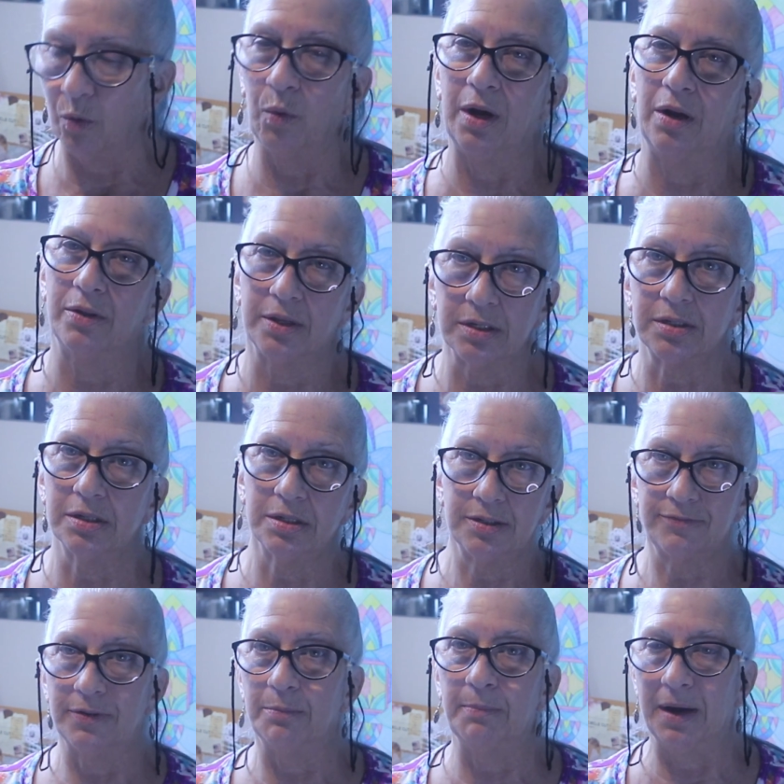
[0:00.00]
Well, this is
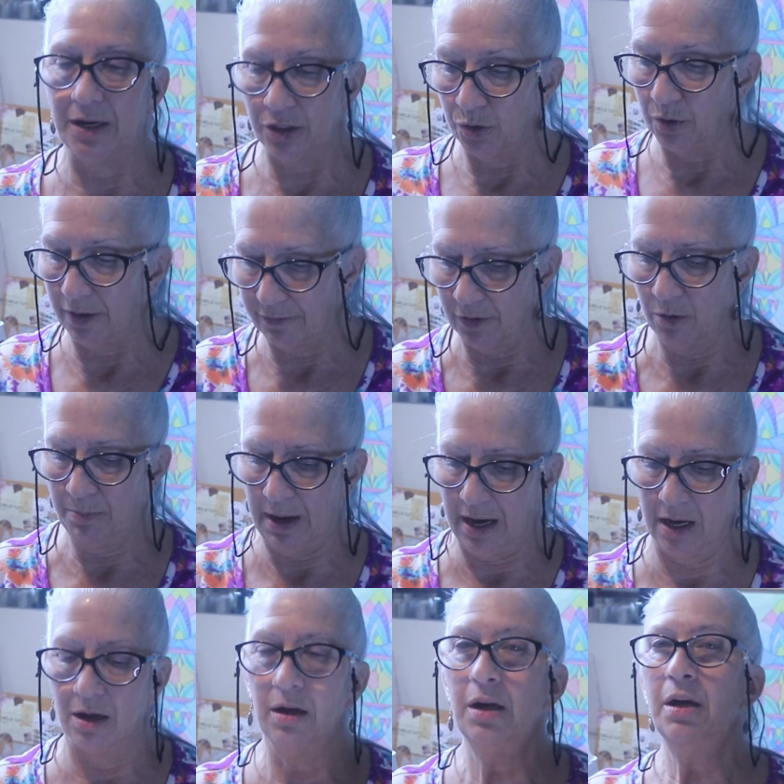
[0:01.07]
from my UFO
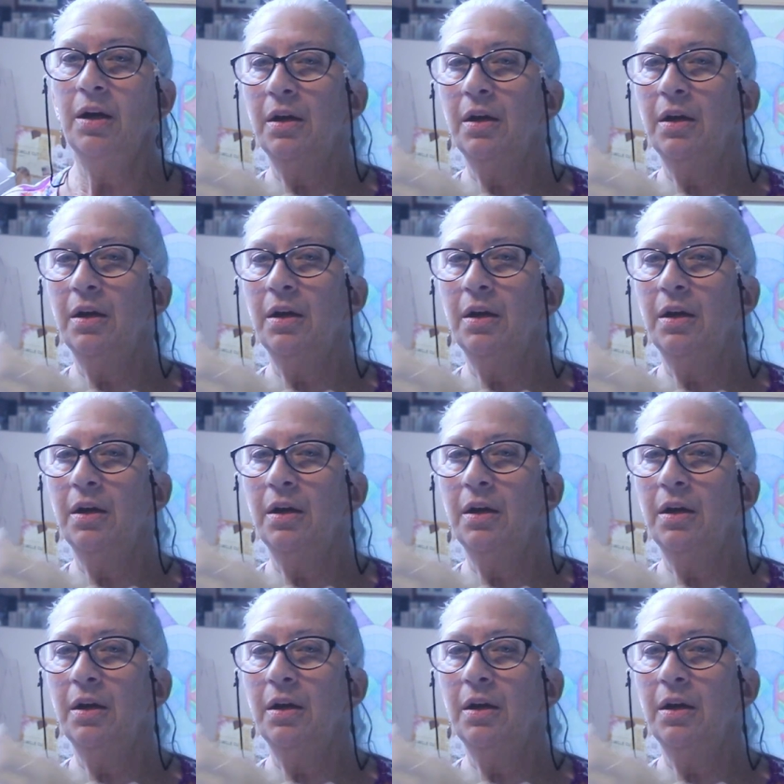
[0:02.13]
pile.